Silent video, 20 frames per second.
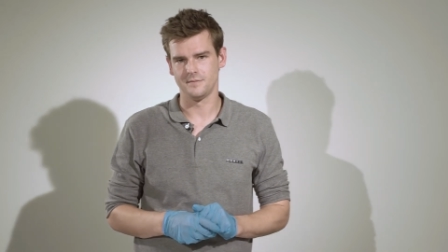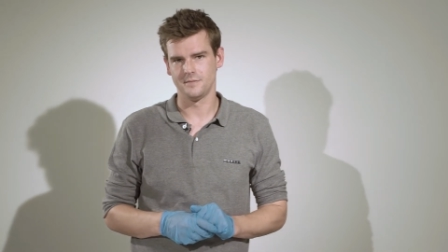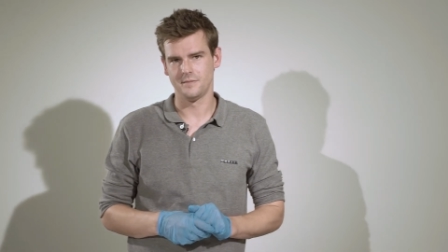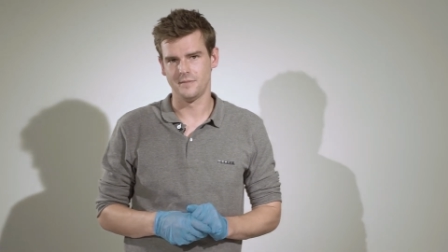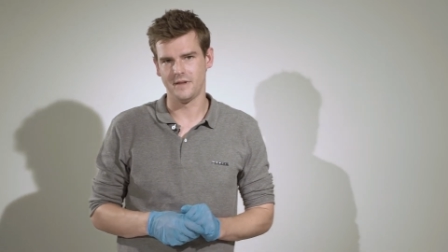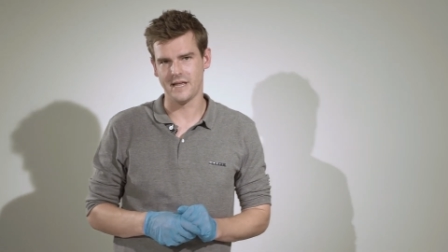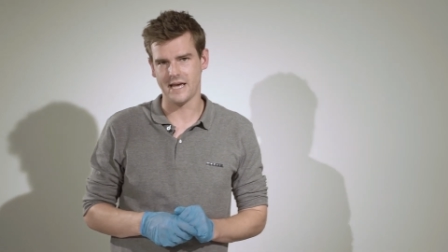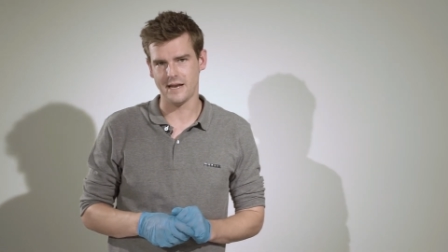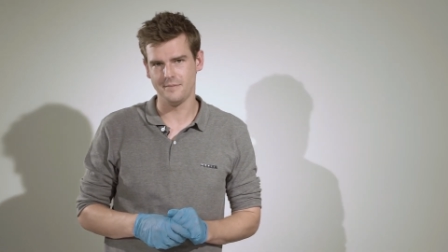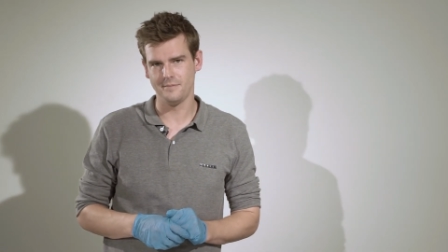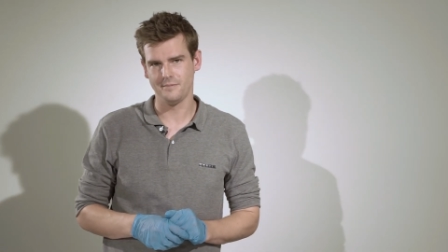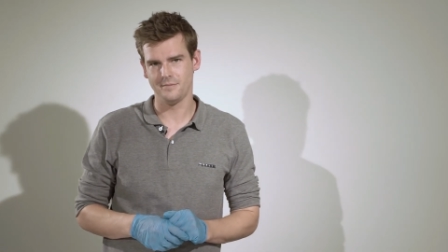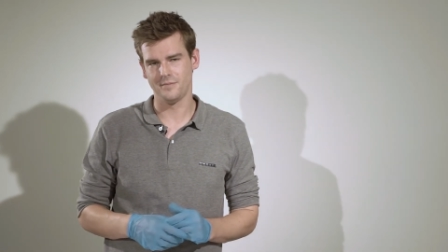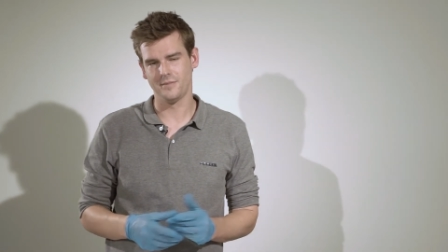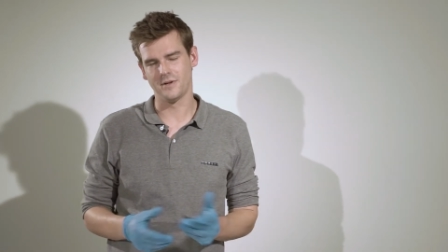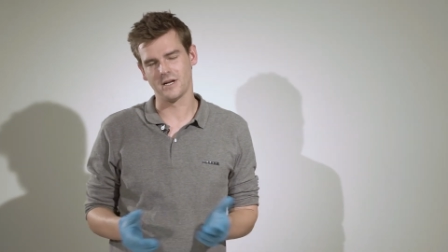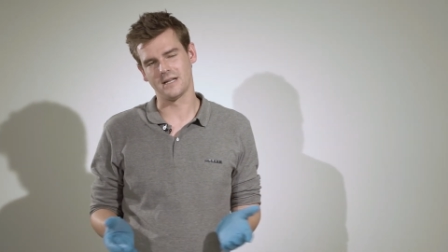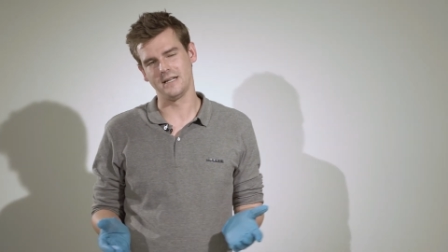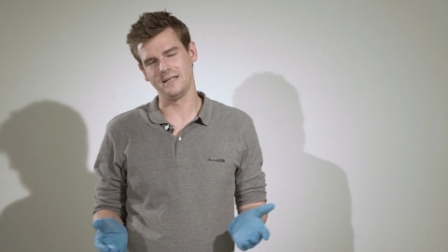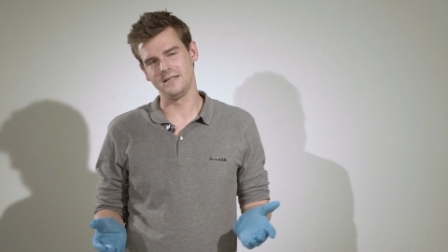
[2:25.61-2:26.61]
Then
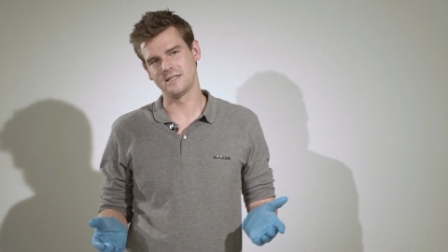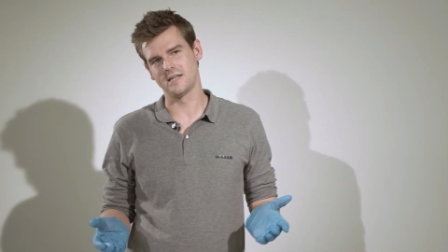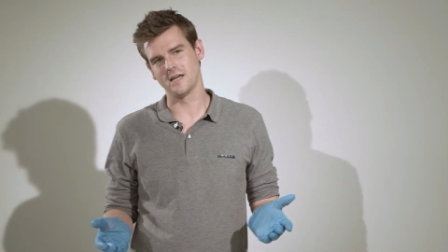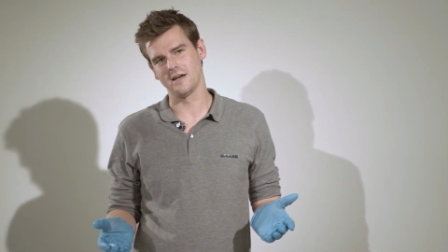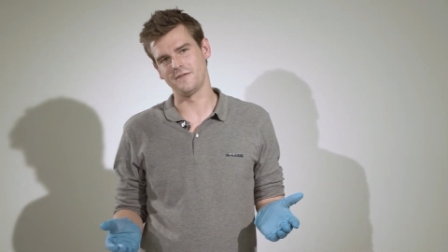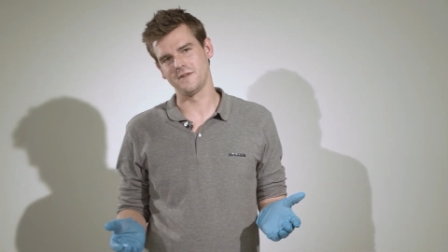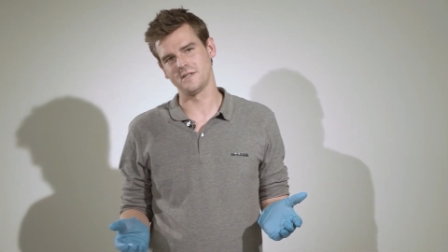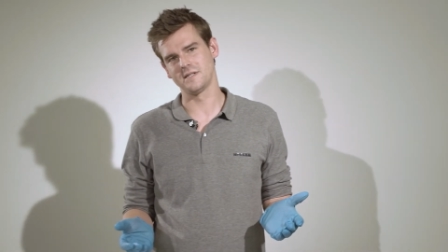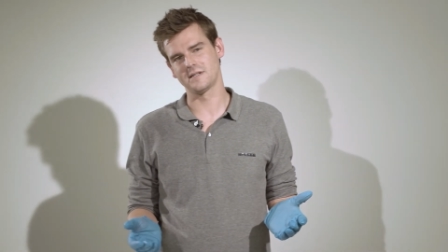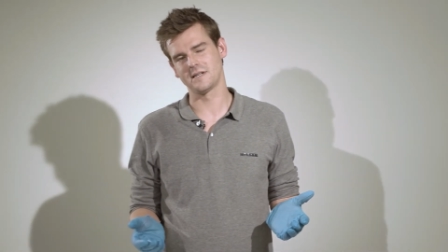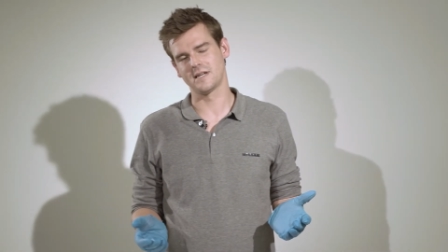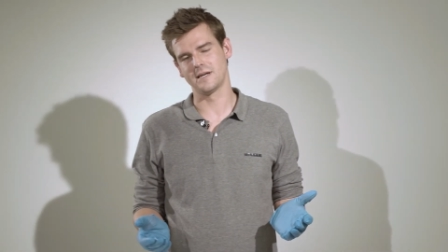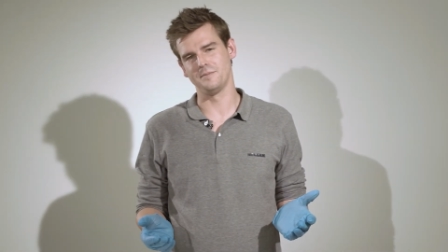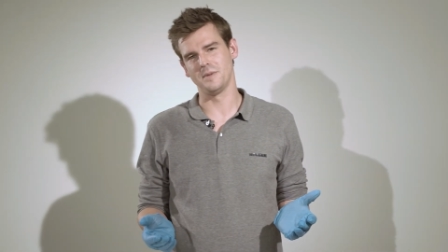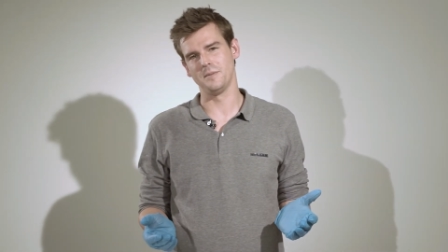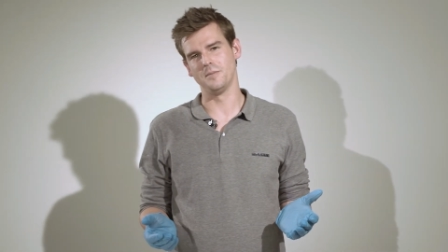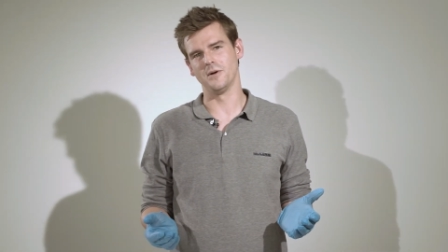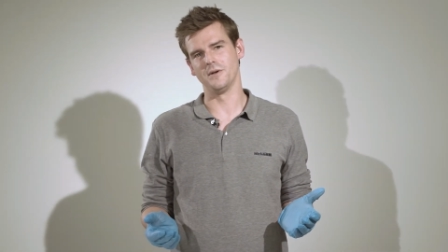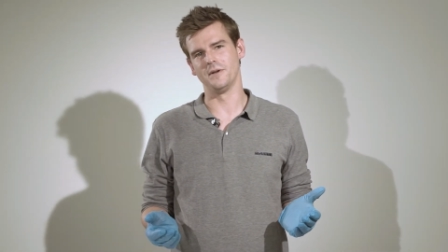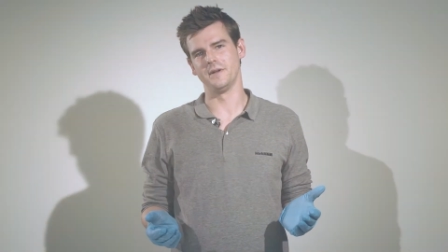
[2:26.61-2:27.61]
the clean surface can
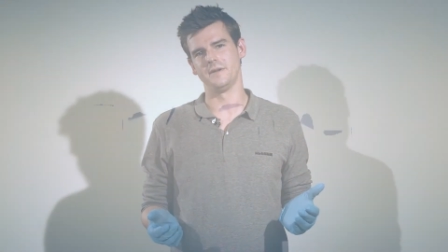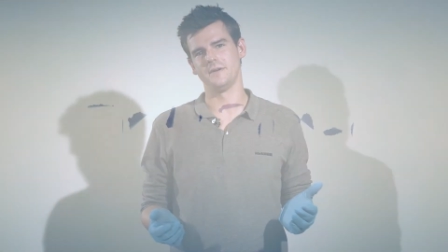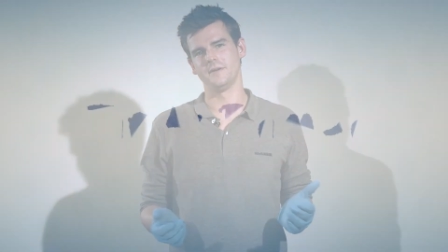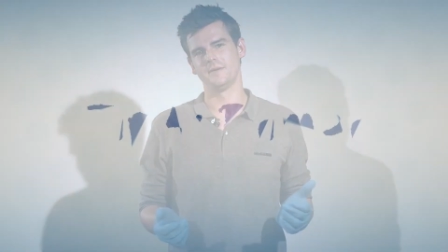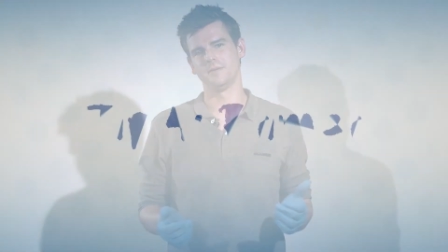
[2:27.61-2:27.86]
be bonded.